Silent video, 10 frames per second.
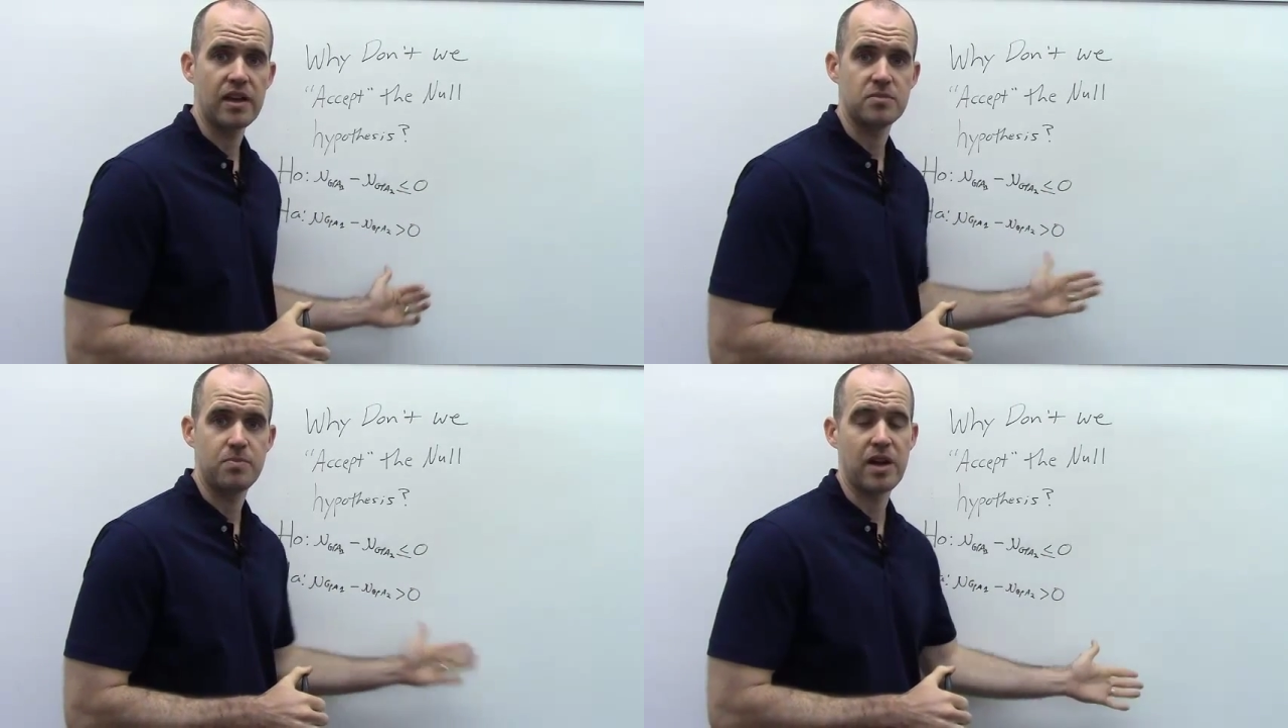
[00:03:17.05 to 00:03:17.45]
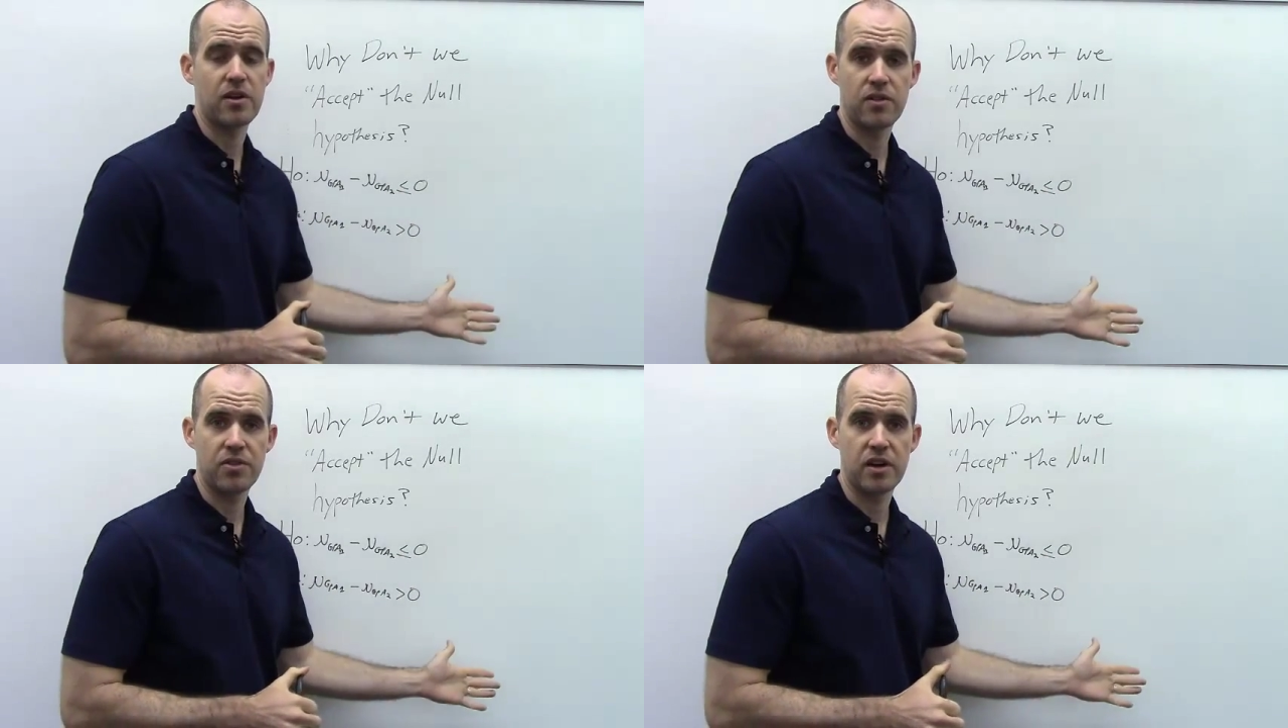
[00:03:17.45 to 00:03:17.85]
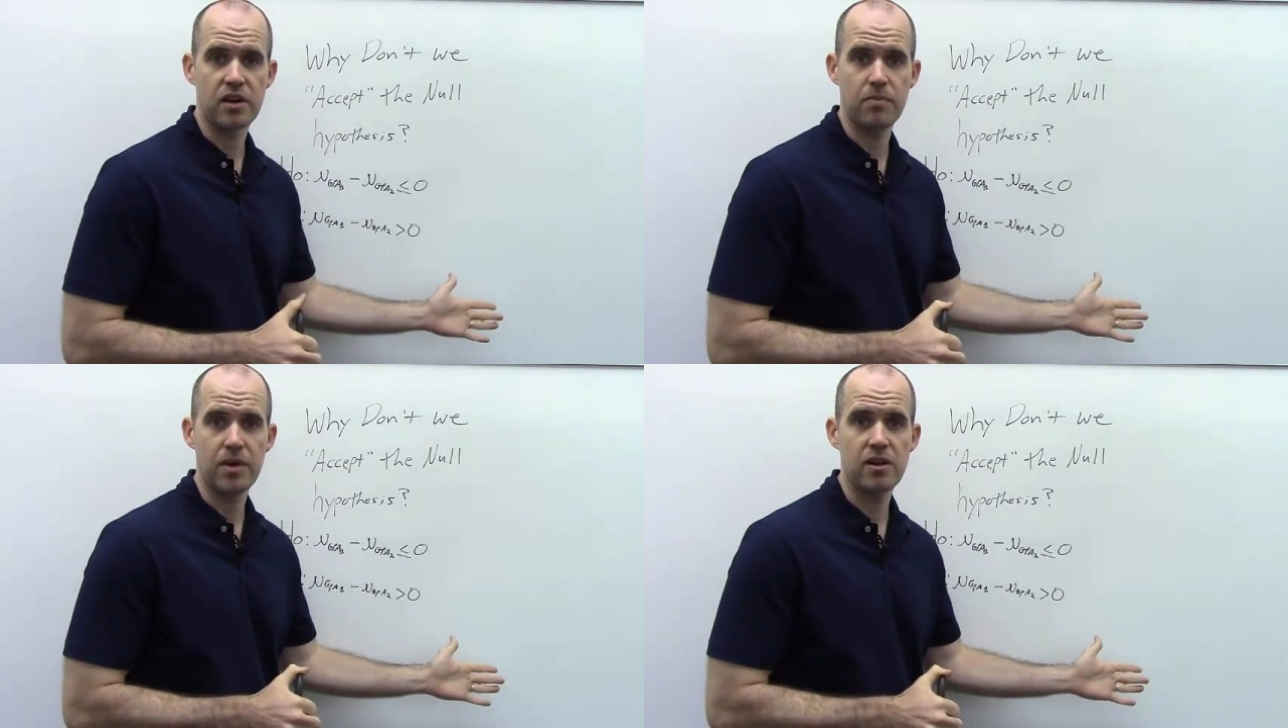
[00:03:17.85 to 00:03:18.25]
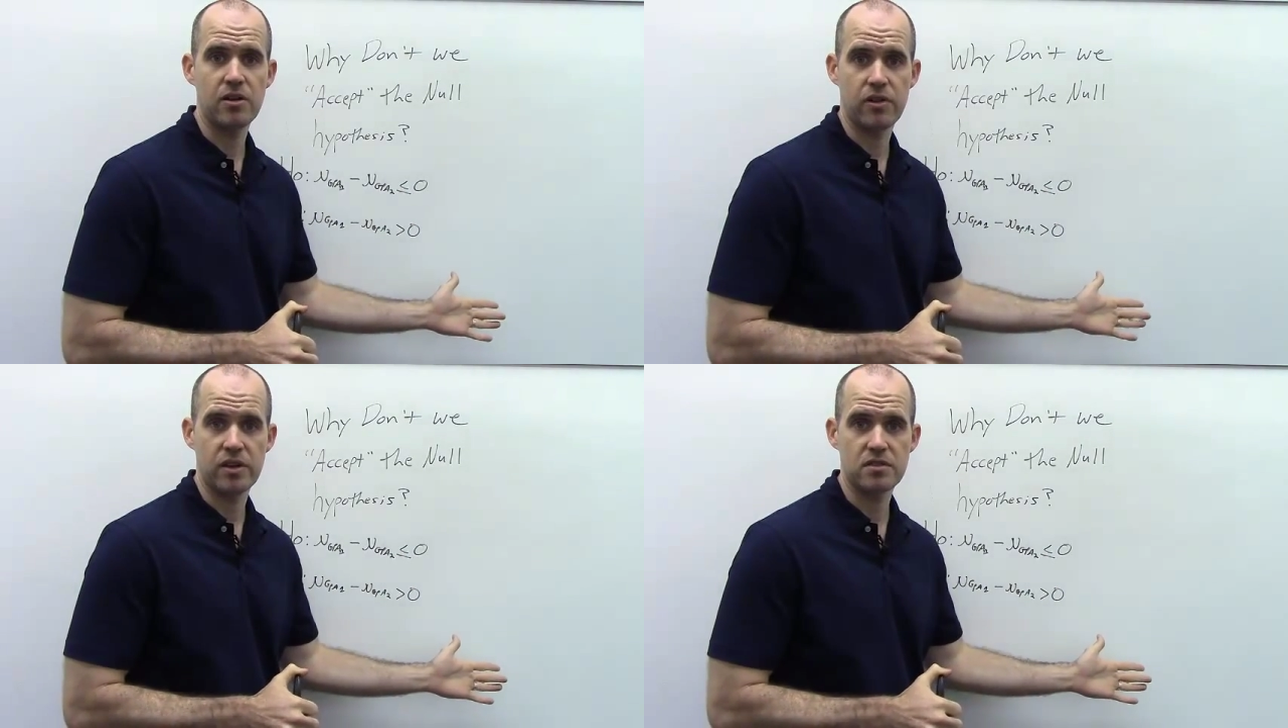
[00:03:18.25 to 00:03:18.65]
is better than a
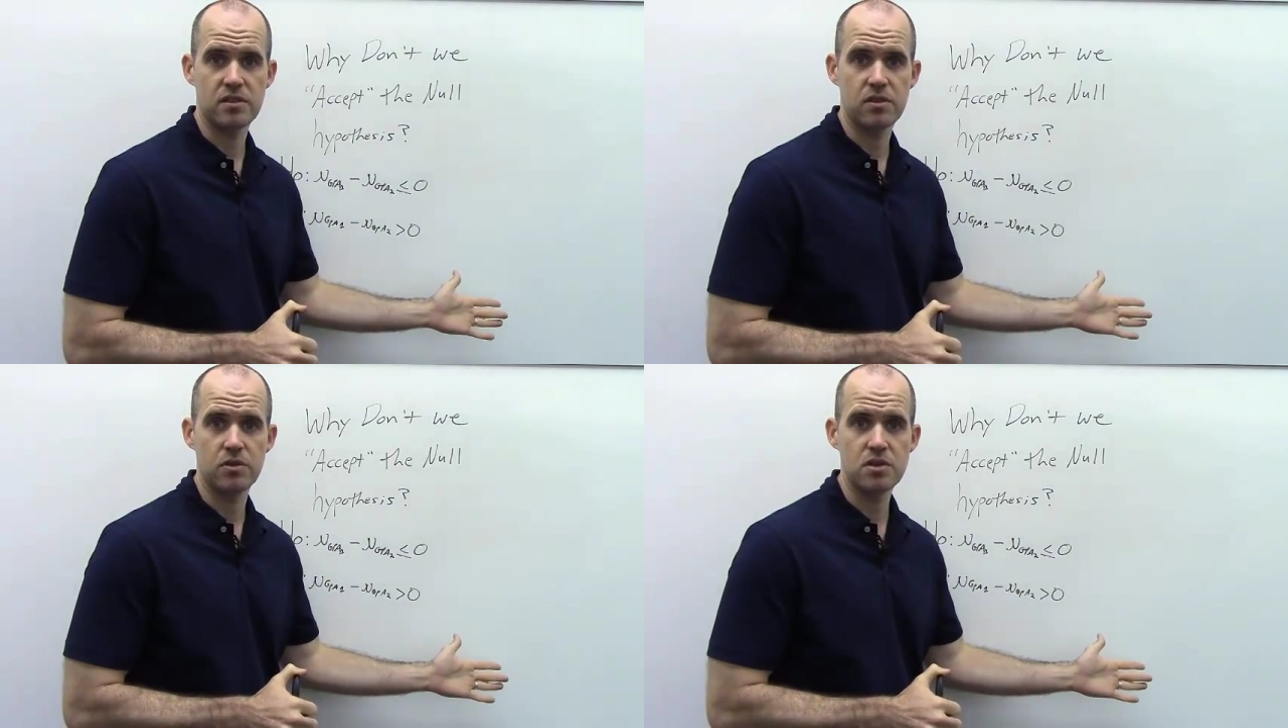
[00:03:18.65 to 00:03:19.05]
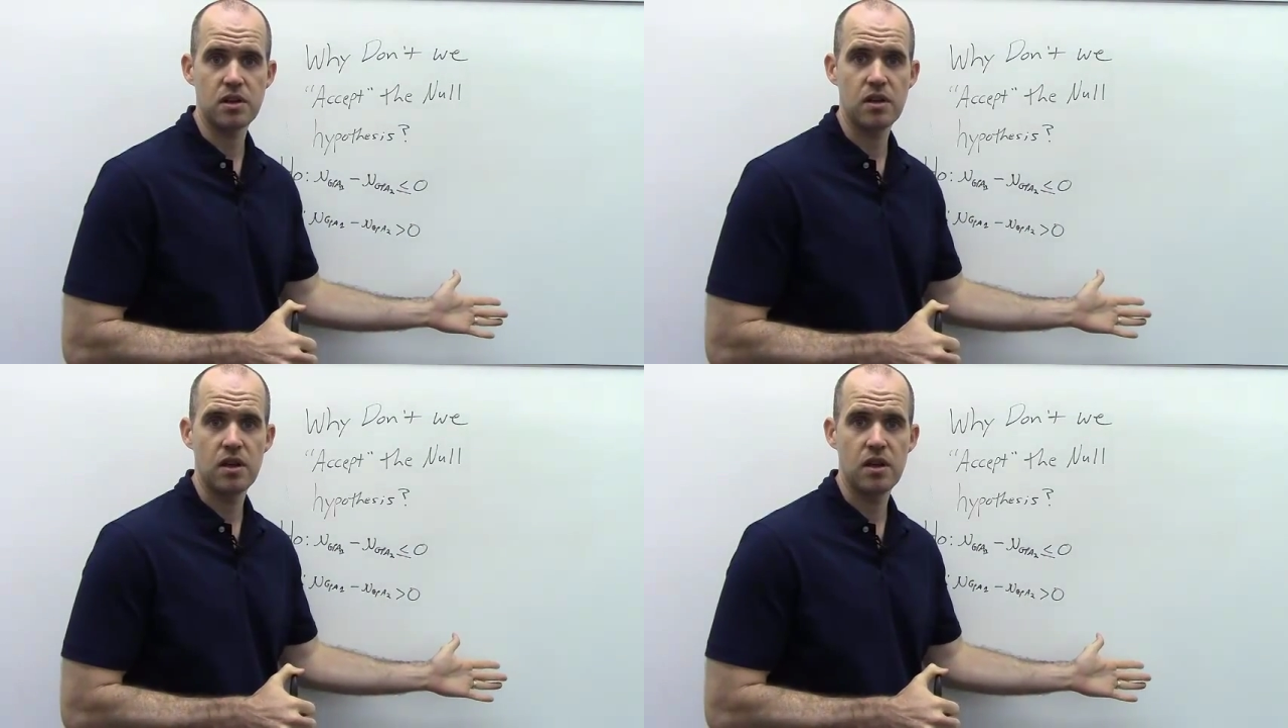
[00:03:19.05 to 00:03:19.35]
competitor institution,